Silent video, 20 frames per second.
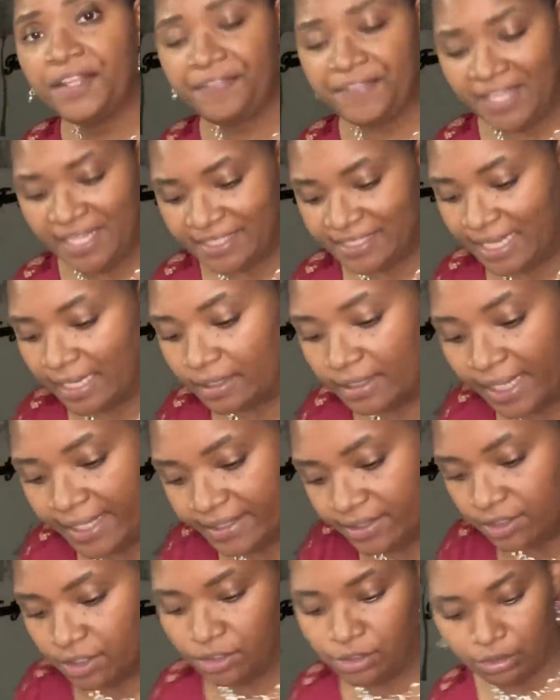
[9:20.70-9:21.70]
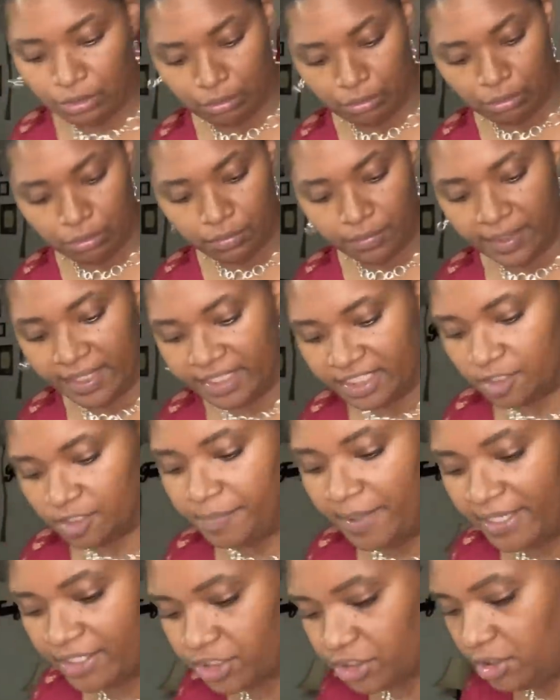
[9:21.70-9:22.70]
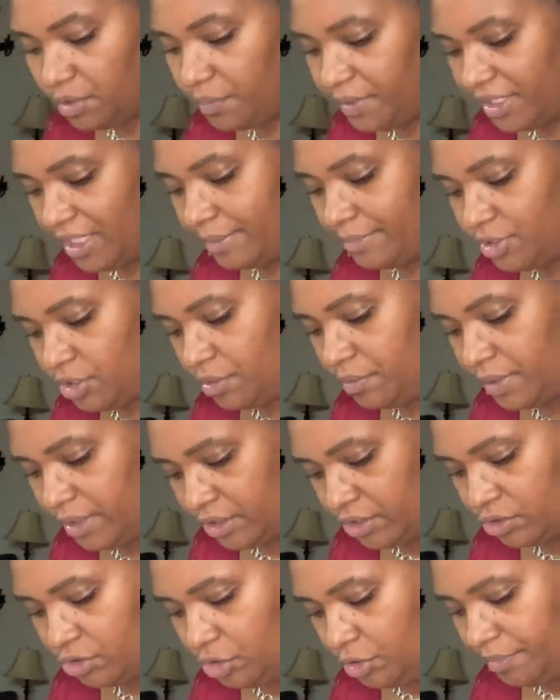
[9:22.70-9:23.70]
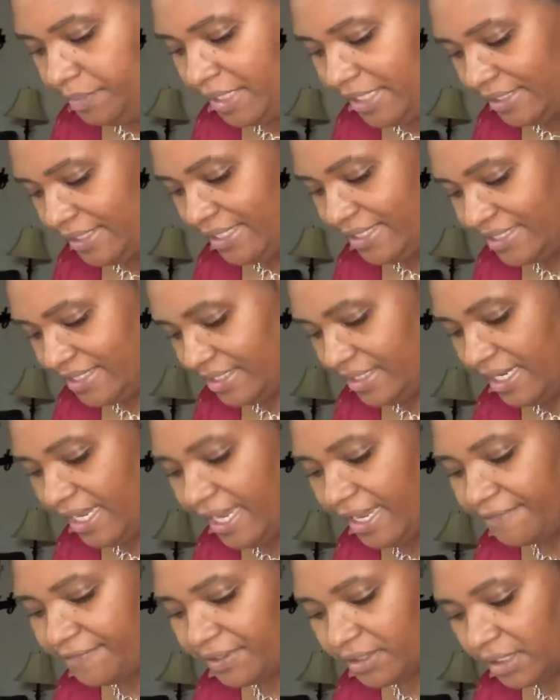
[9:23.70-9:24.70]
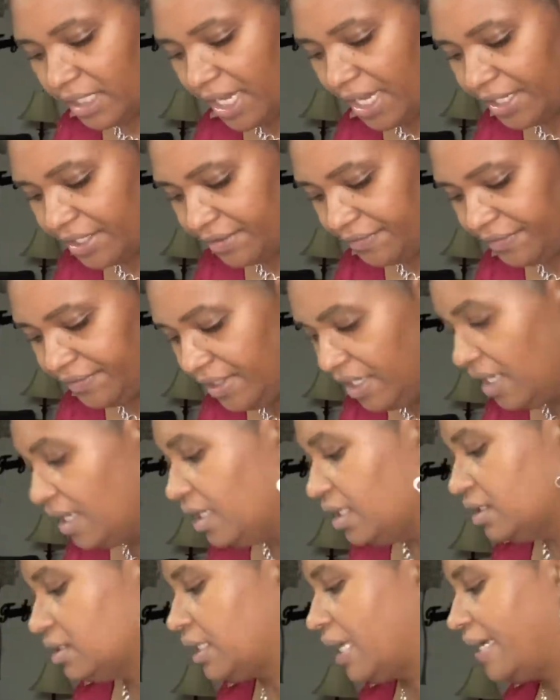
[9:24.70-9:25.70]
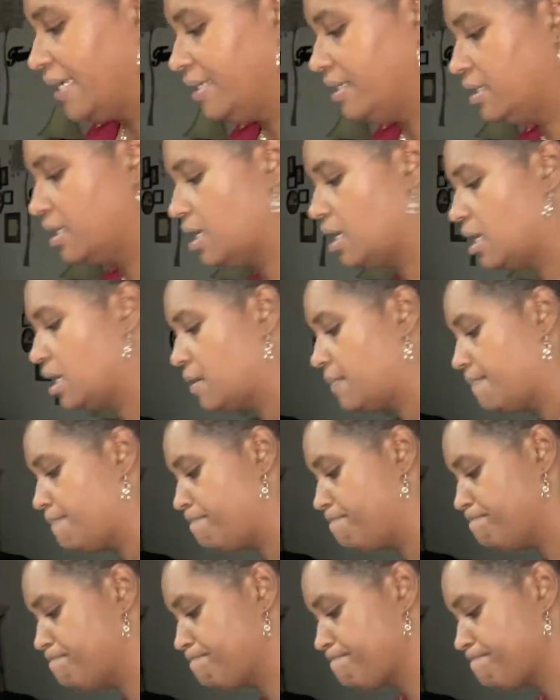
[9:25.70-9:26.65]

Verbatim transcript: things I like to do, especially when I'm doing a soup that doesn't have a lot of like um,